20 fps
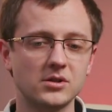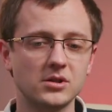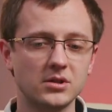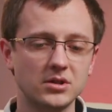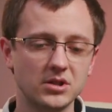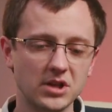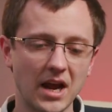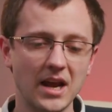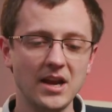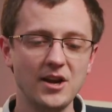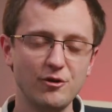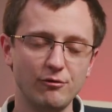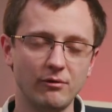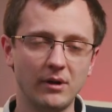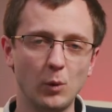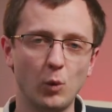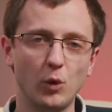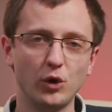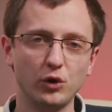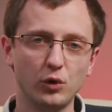
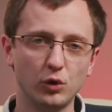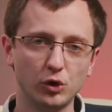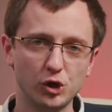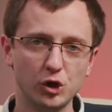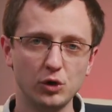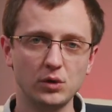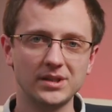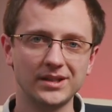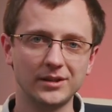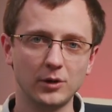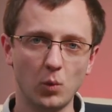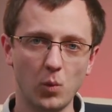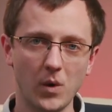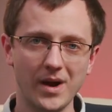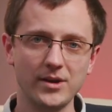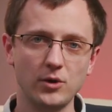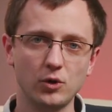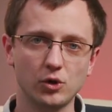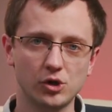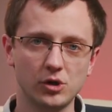tailoring what you're shooting and the way
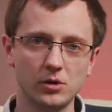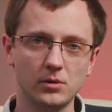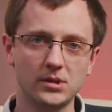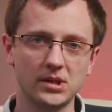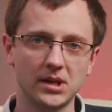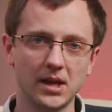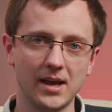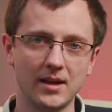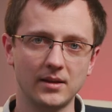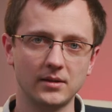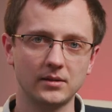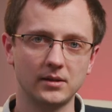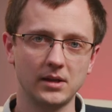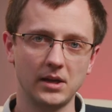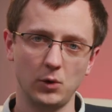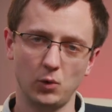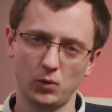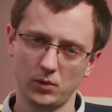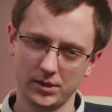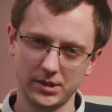you're shooting it
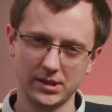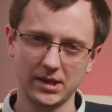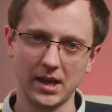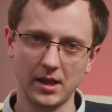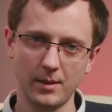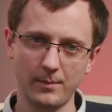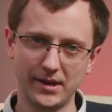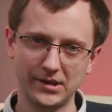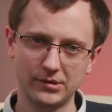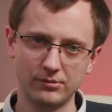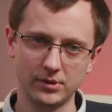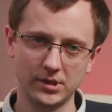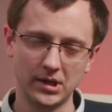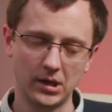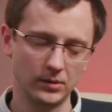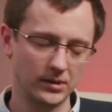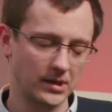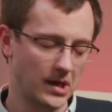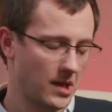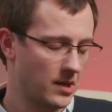in order to get the best
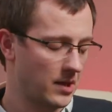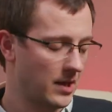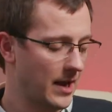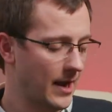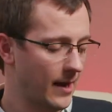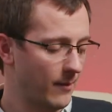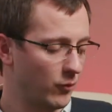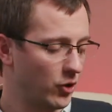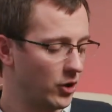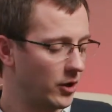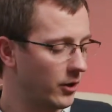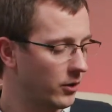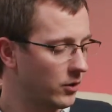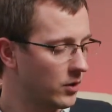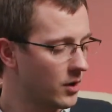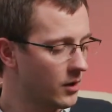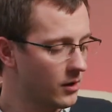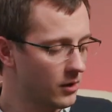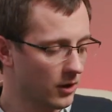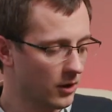results out of the camera. You know, you
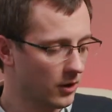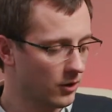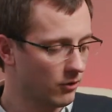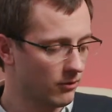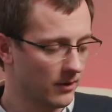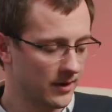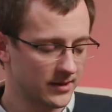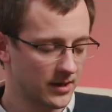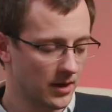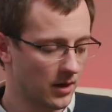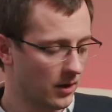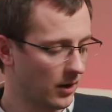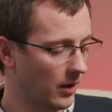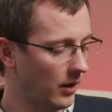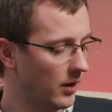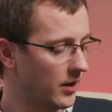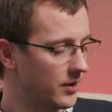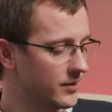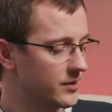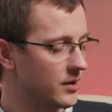can't go to crazy high
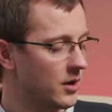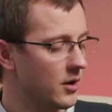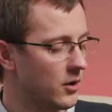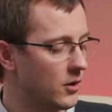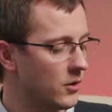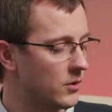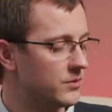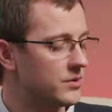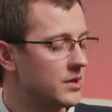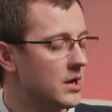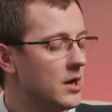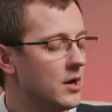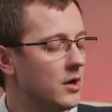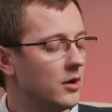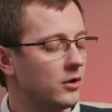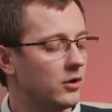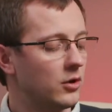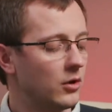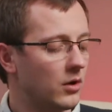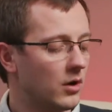ISOs.
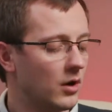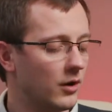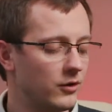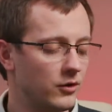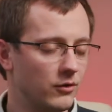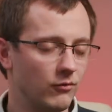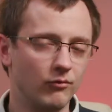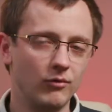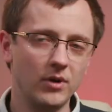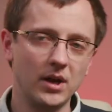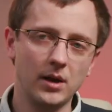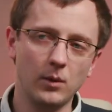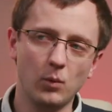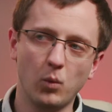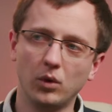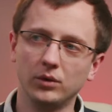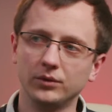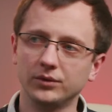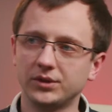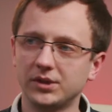You really
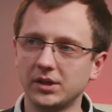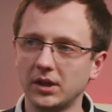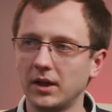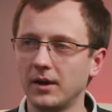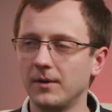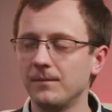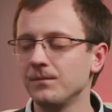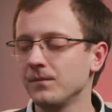want to